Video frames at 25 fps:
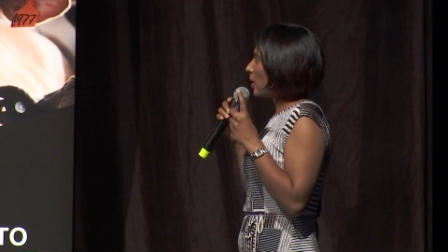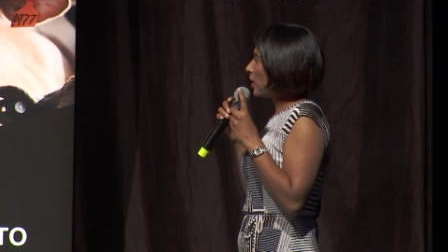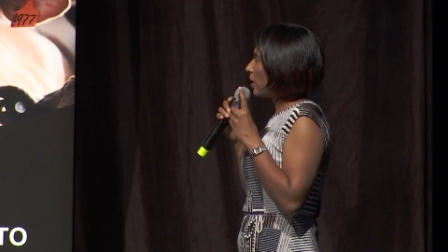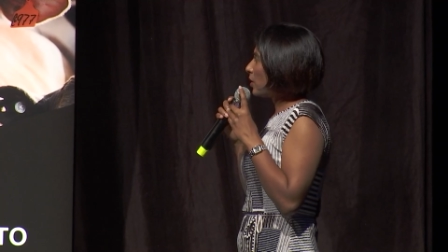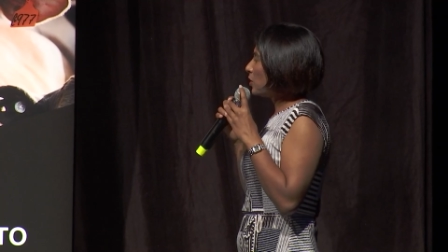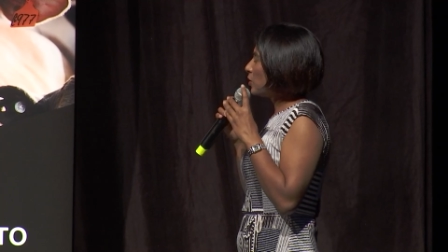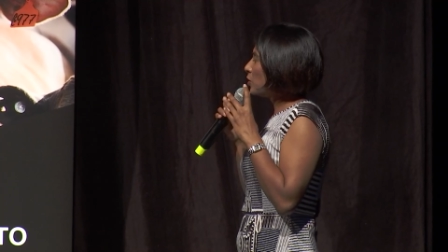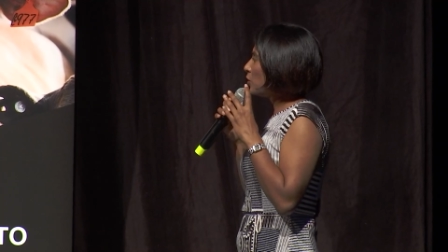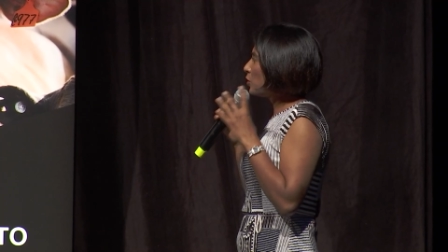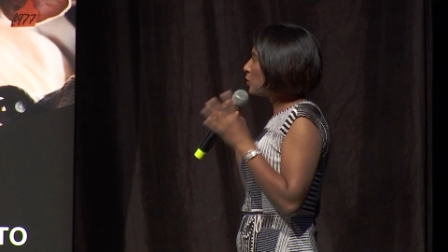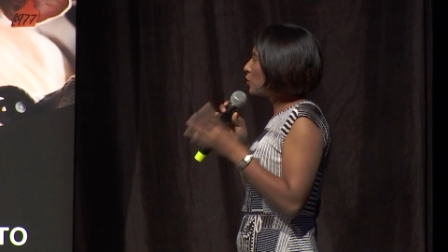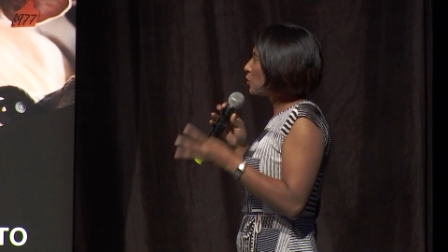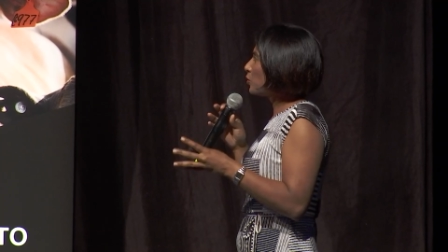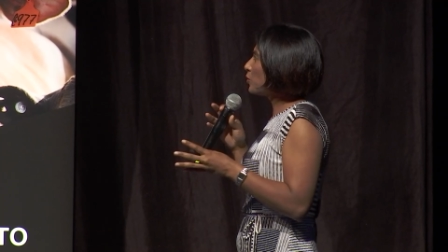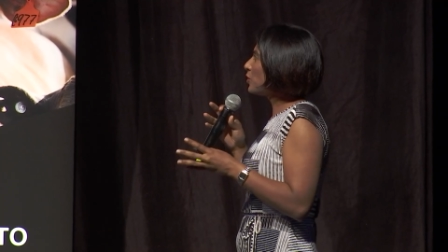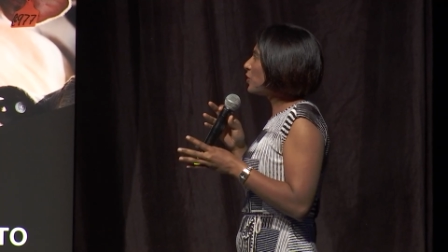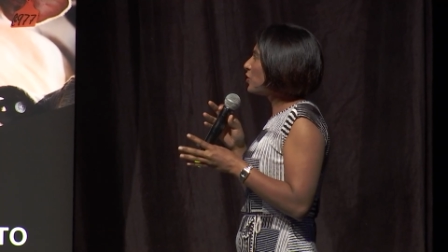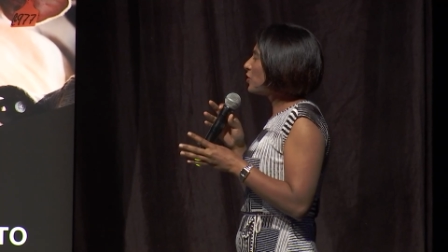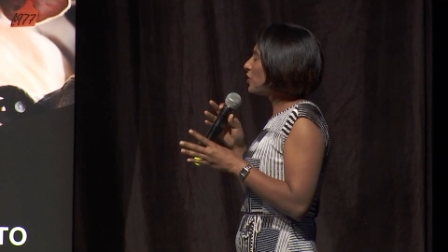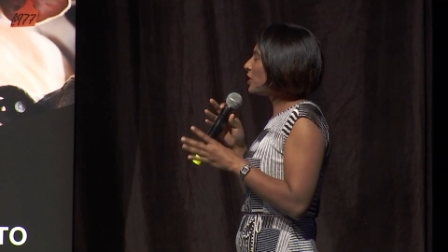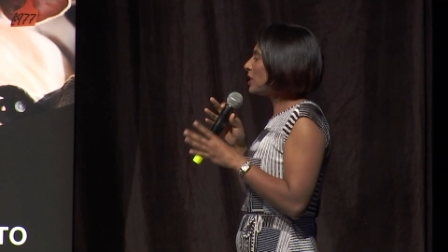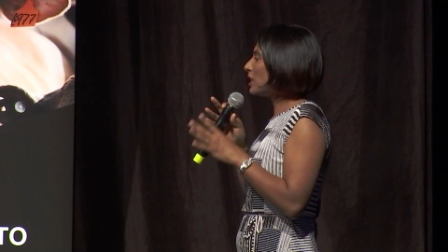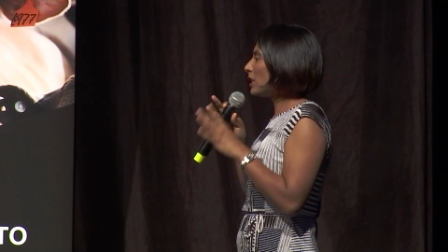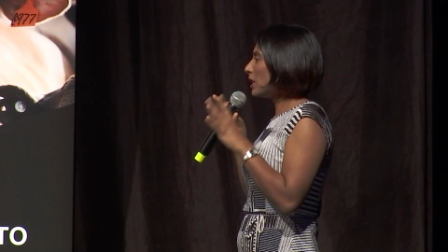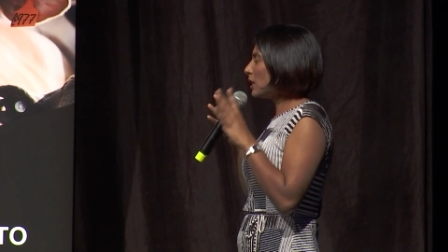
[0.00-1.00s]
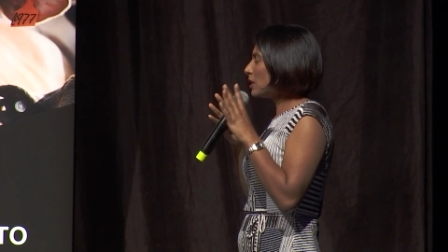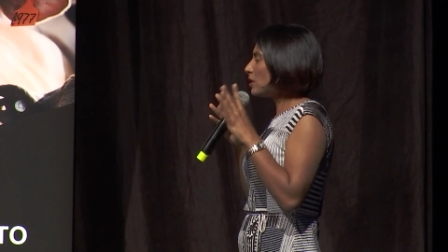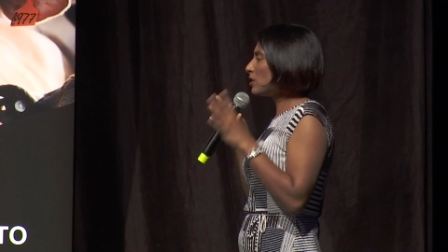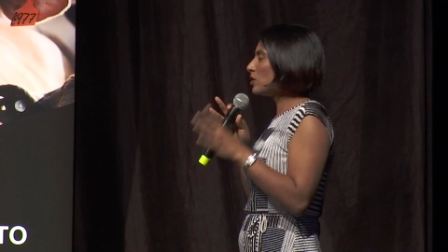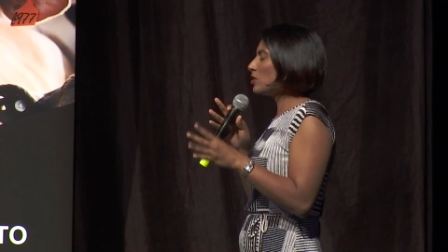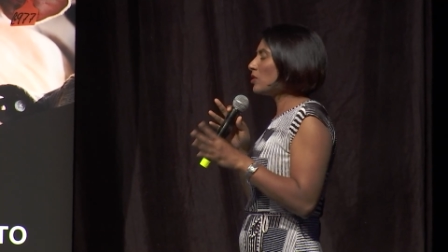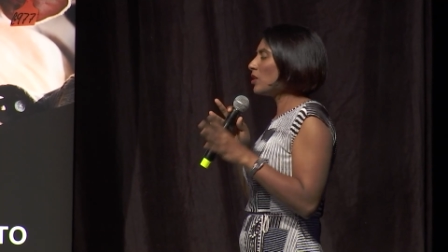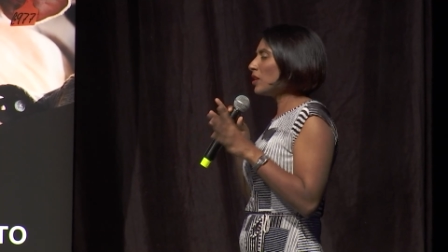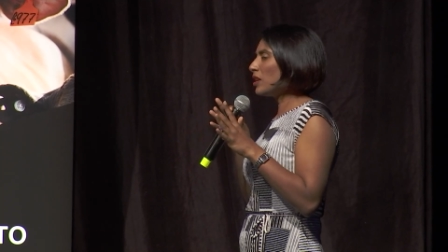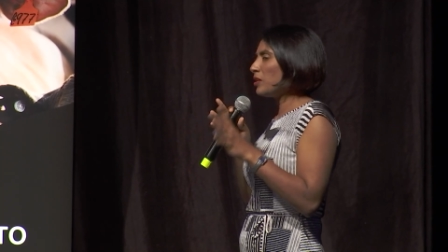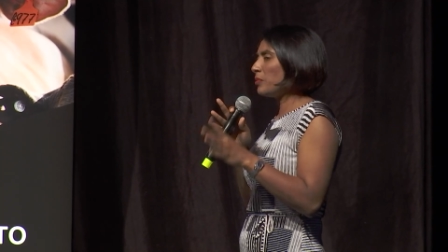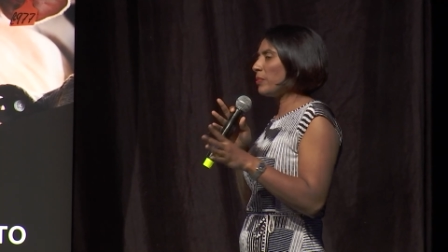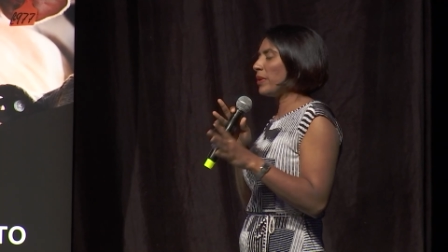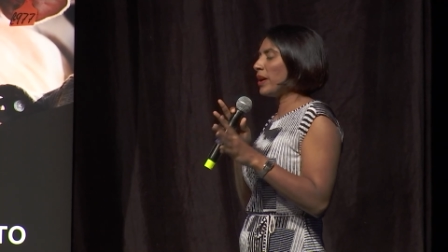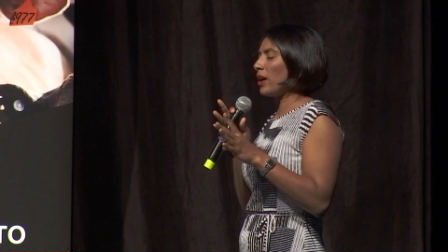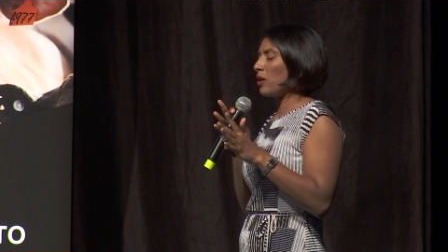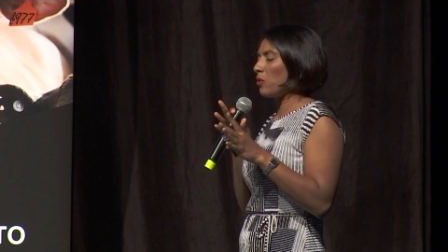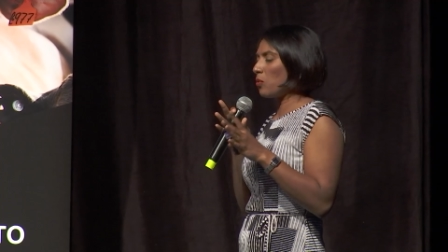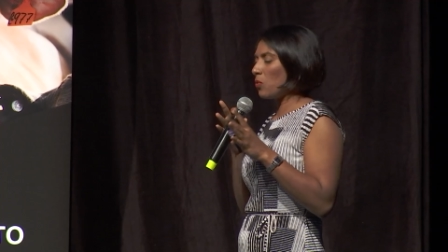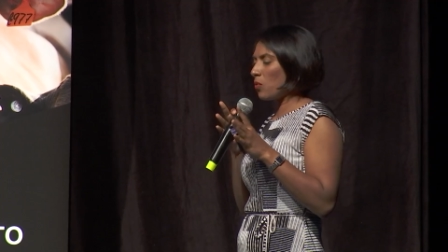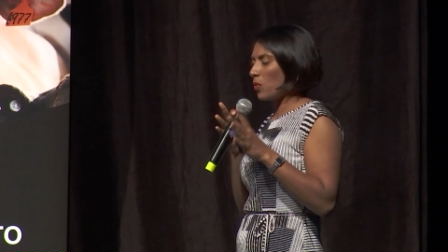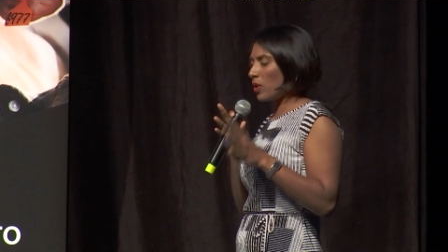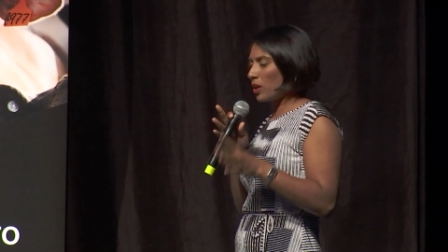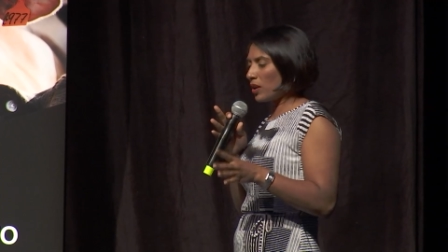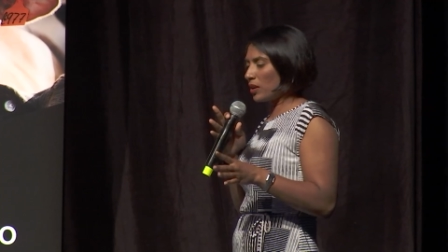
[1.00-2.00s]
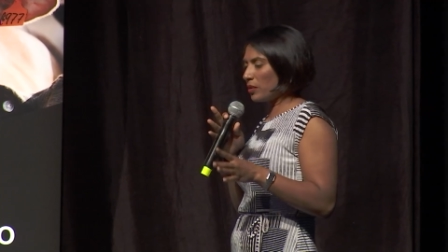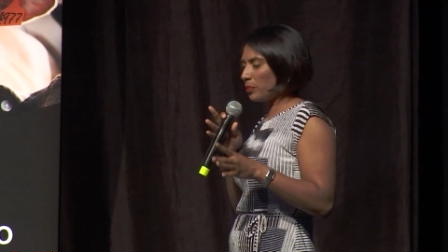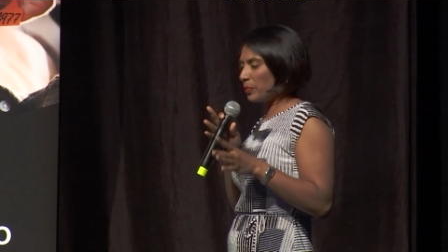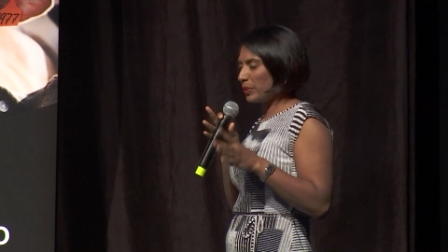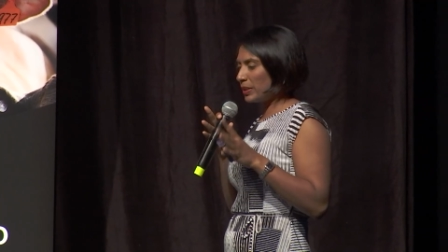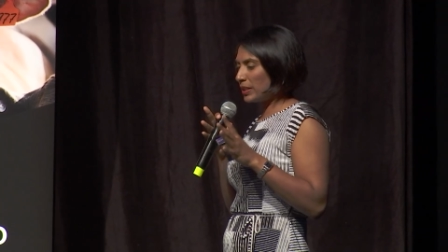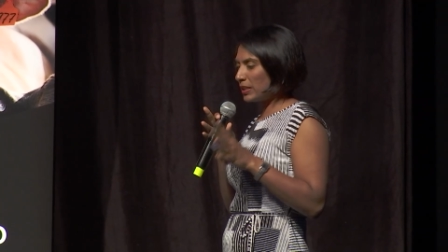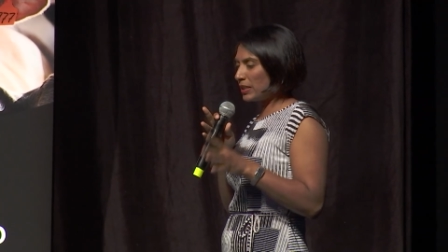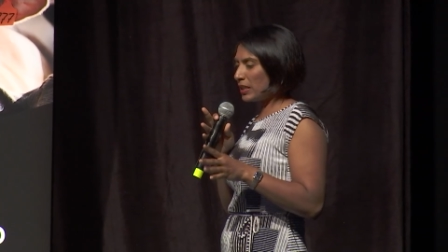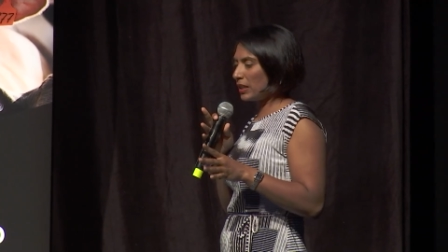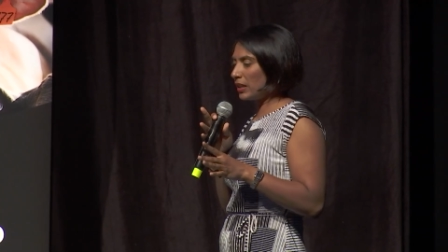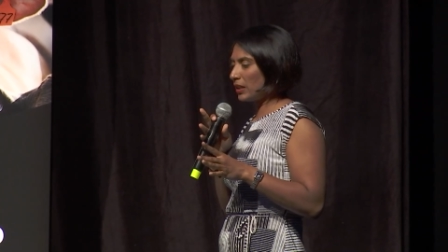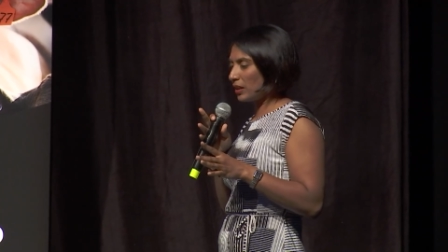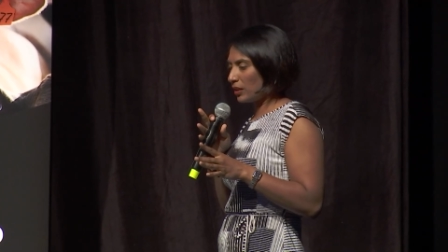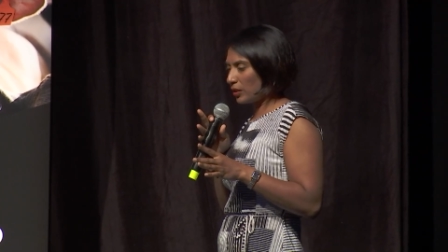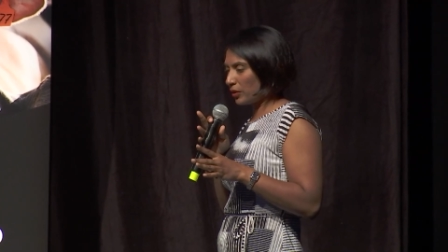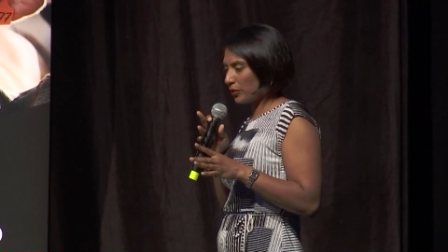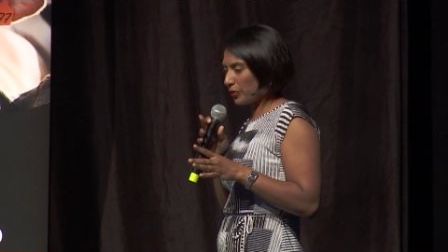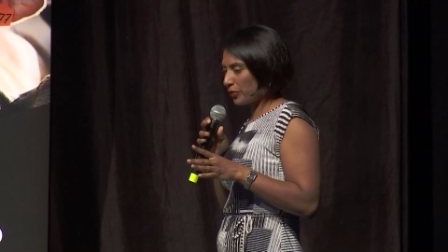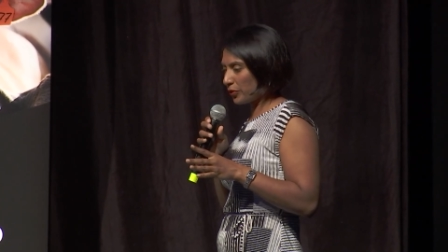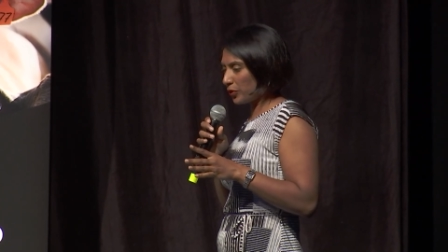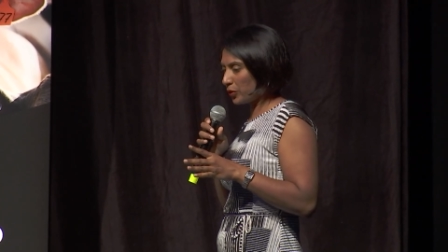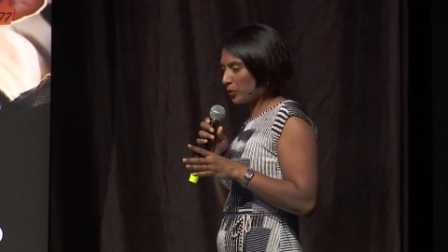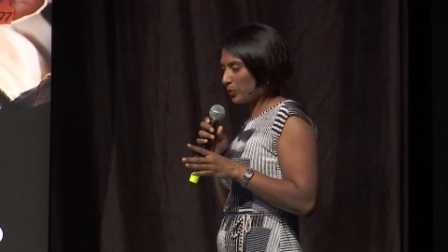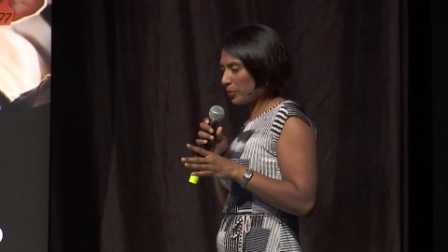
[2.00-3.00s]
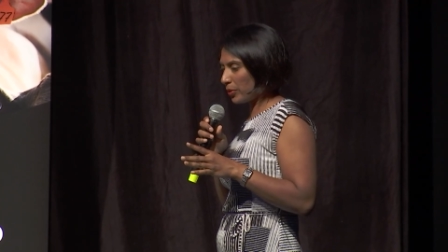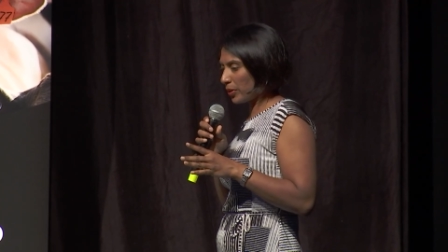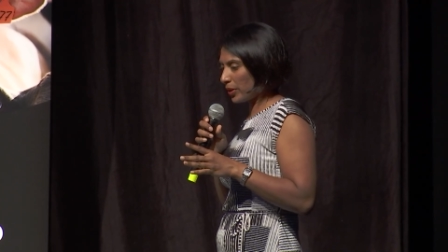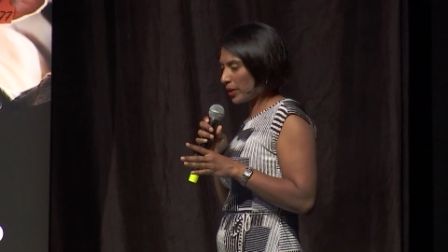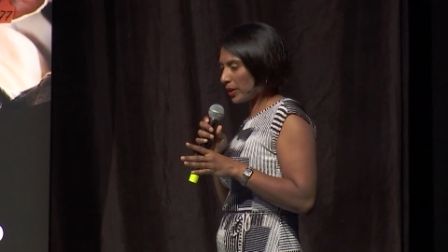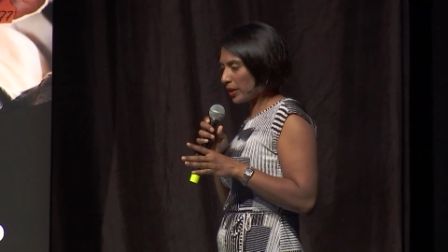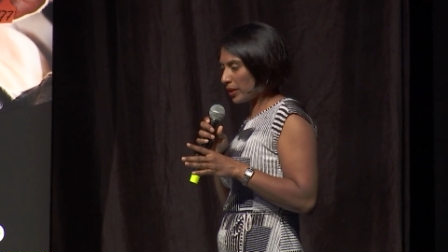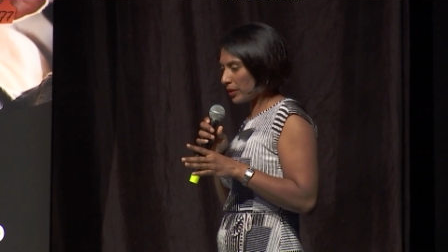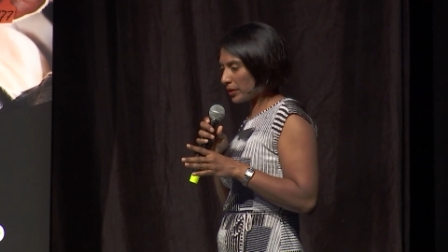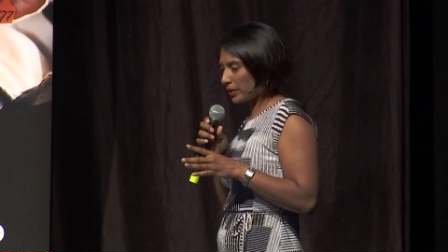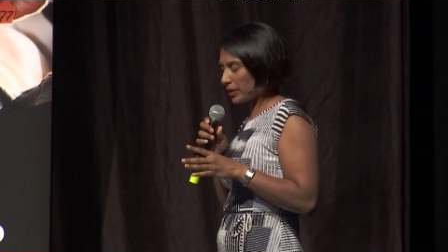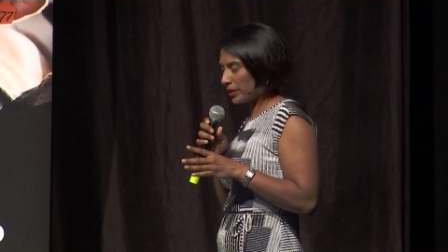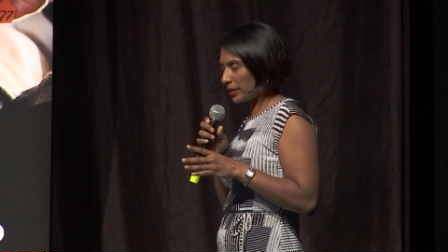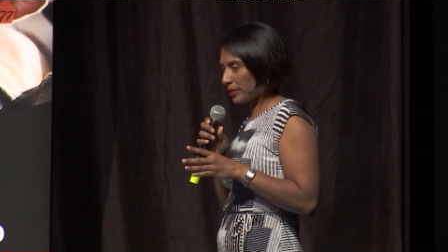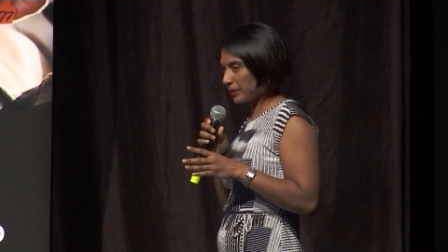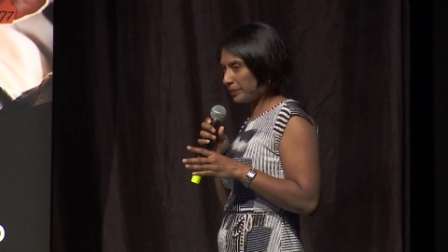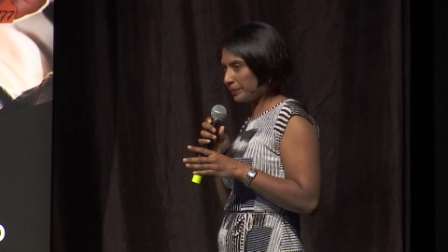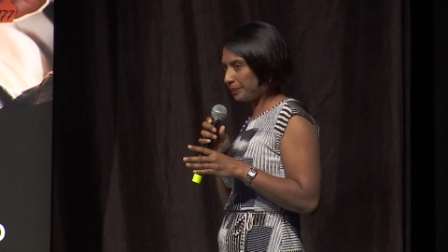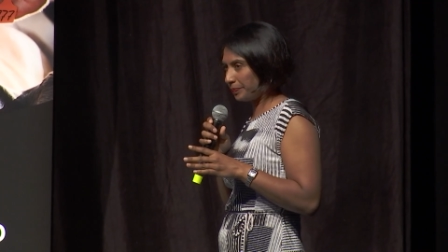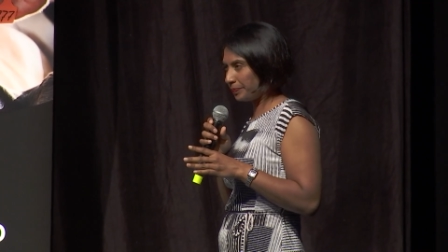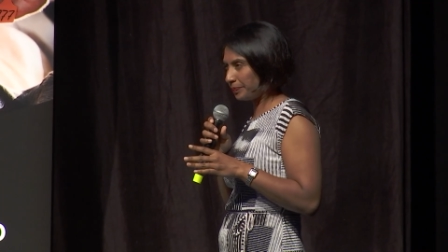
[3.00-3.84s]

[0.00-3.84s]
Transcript: nutrition is not about one particular food product.